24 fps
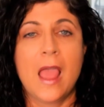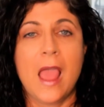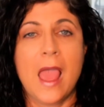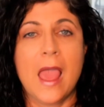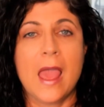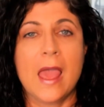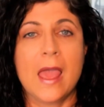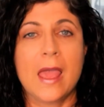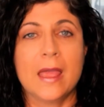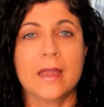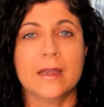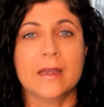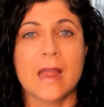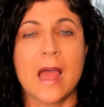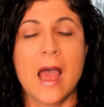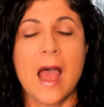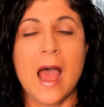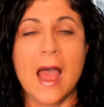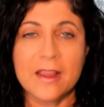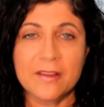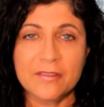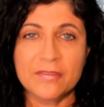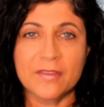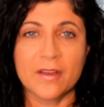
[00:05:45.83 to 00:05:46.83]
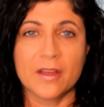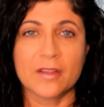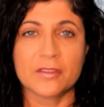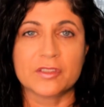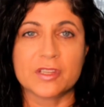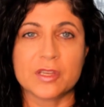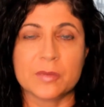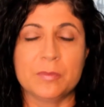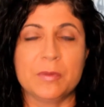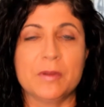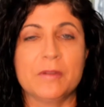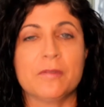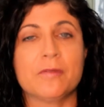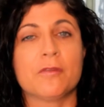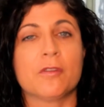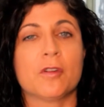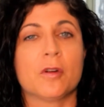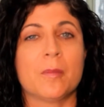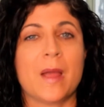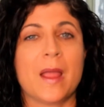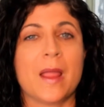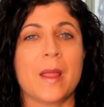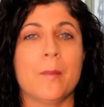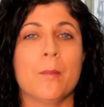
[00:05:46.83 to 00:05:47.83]
And I felt it
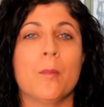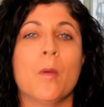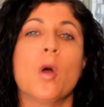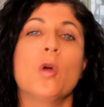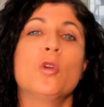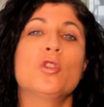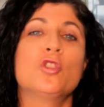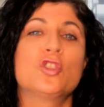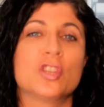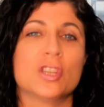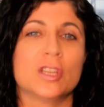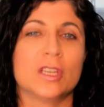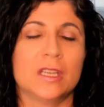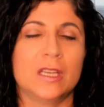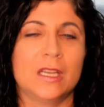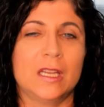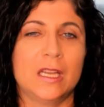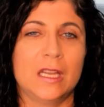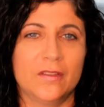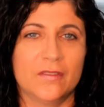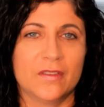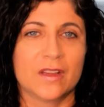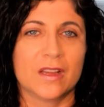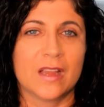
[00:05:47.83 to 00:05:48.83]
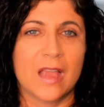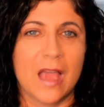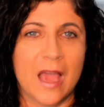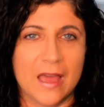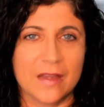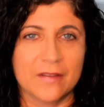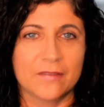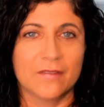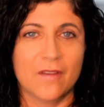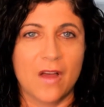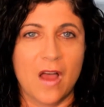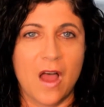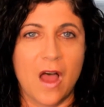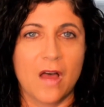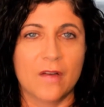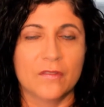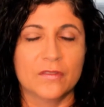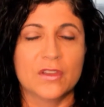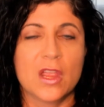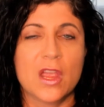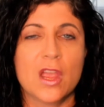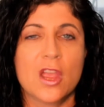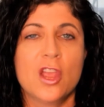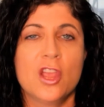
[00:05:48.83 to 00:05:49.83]
before my emotion even got
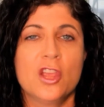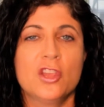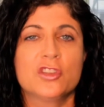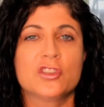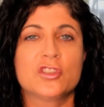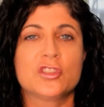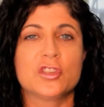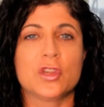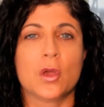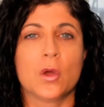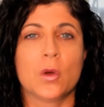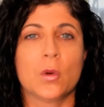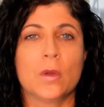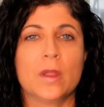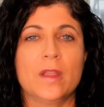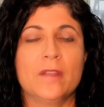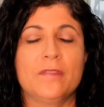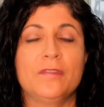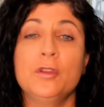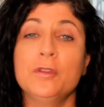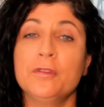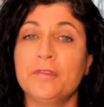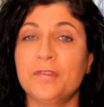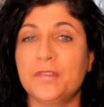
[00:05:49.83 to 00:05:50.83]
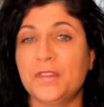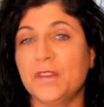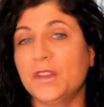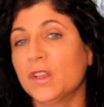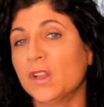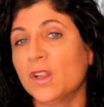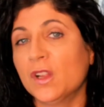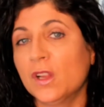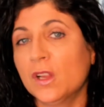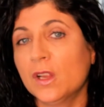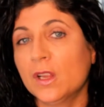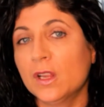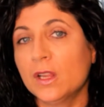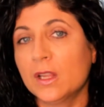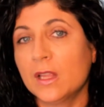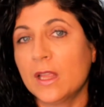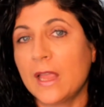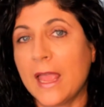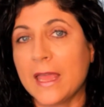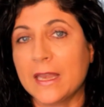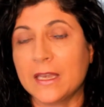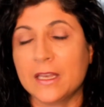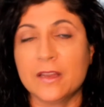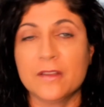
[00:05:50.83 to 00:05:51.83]
involved. So if you feel
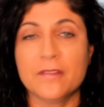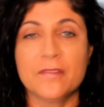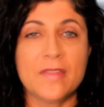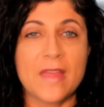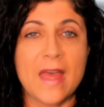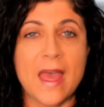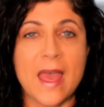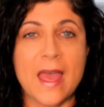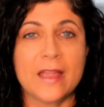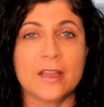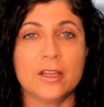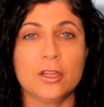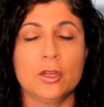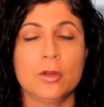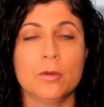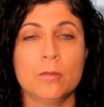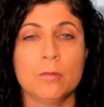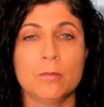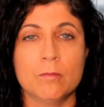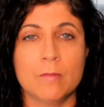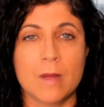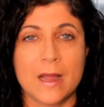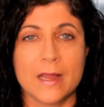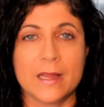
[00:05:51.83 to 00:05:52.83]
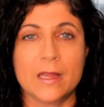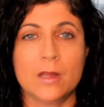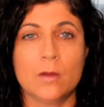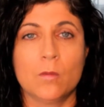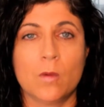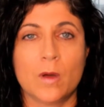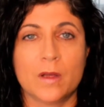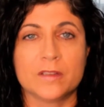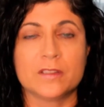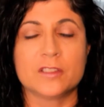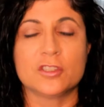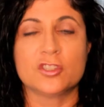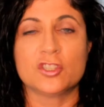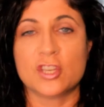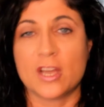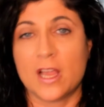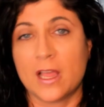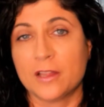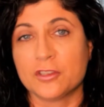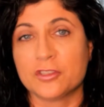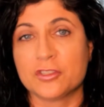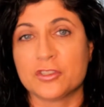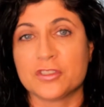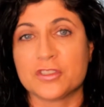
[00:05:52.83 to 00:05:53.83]
any of that, you might want to
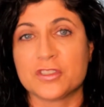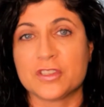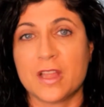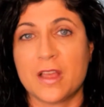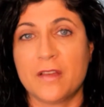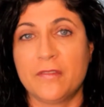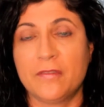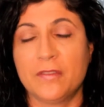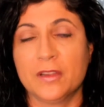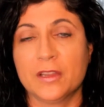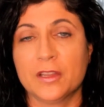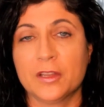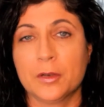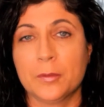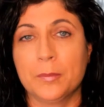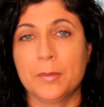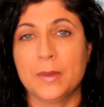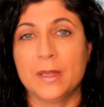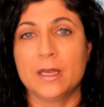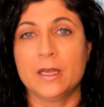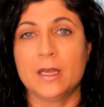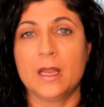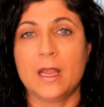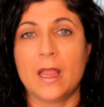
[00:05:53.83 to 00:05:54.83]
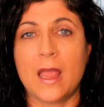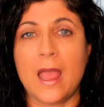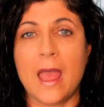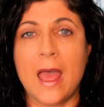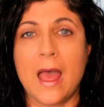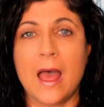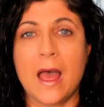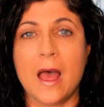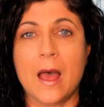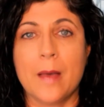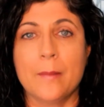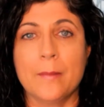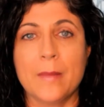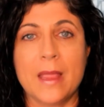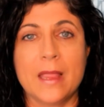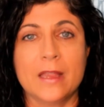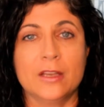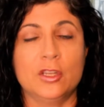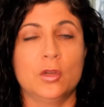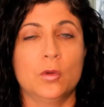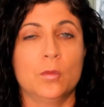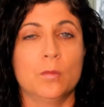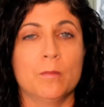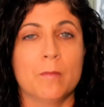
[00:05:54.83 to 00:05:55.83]
challenge yourself a little bit.
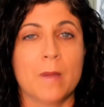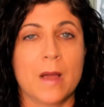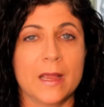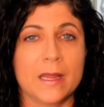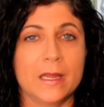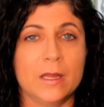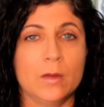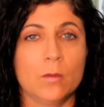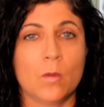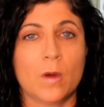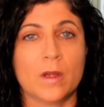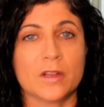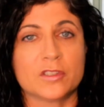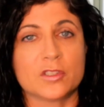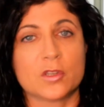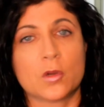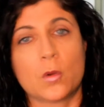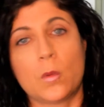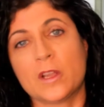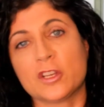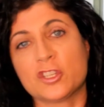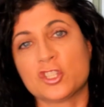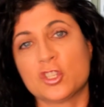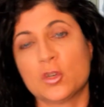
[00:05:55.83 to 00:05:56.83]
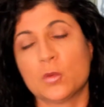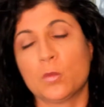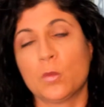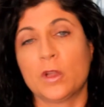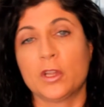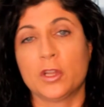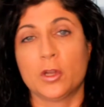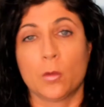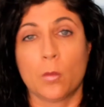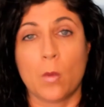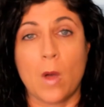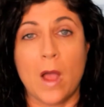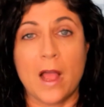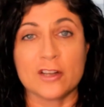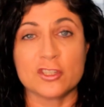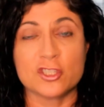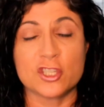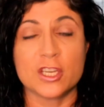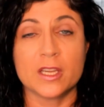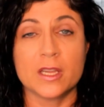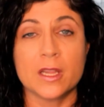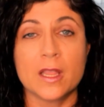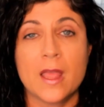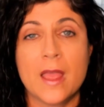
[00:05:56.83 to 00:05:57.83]
And you might want to question what you're
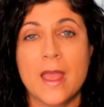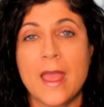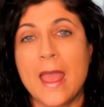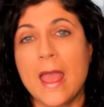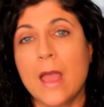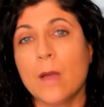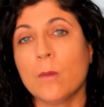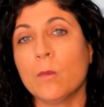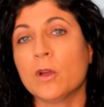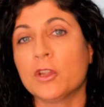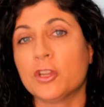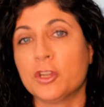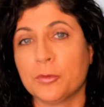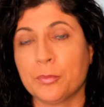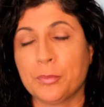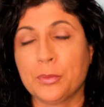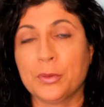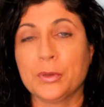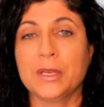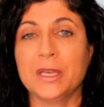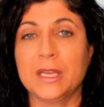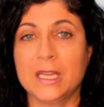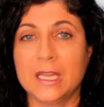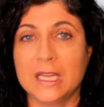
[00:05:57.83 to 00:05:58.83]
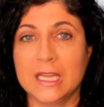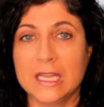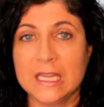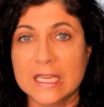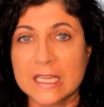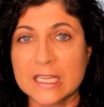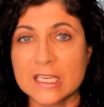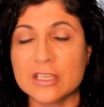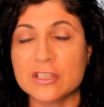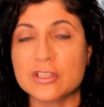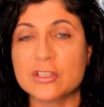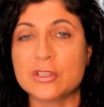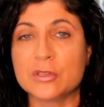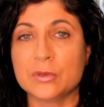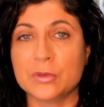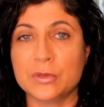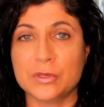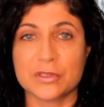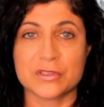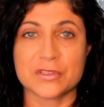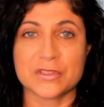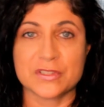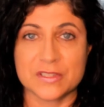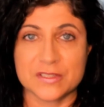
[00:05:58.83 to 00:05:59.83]
watching and what you're putting into
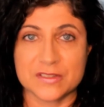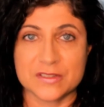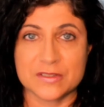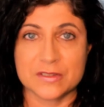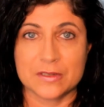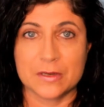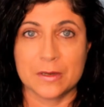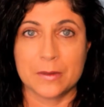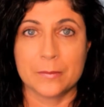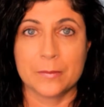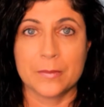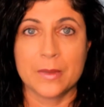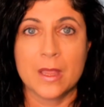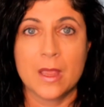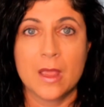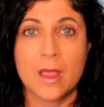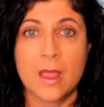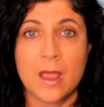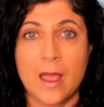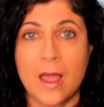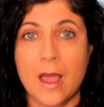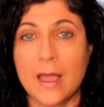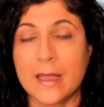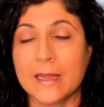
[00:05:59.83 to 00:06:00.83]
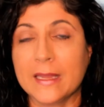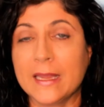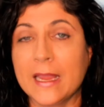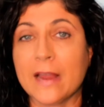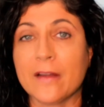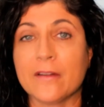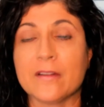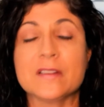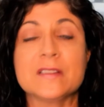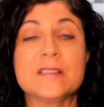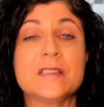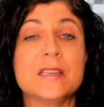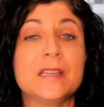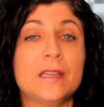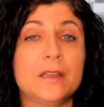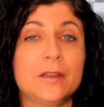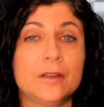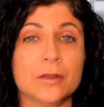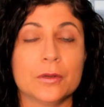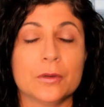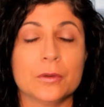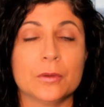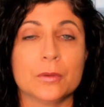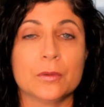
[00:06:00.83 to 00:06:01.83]
your system. I
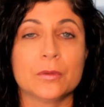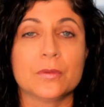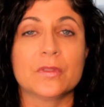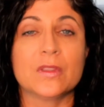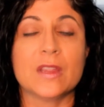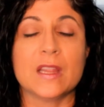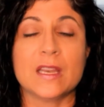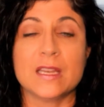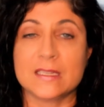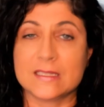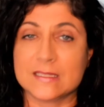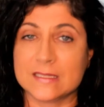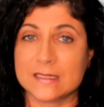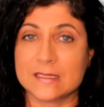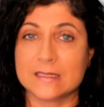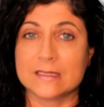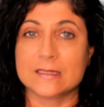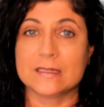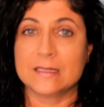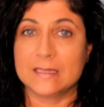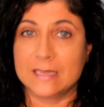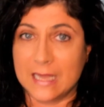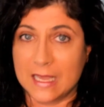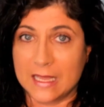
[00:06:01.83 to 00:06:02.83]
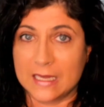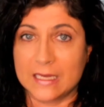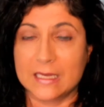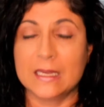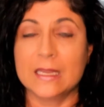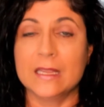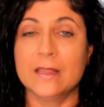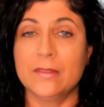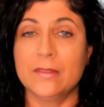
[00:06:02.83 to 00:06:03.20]
guarantee you that it's getting in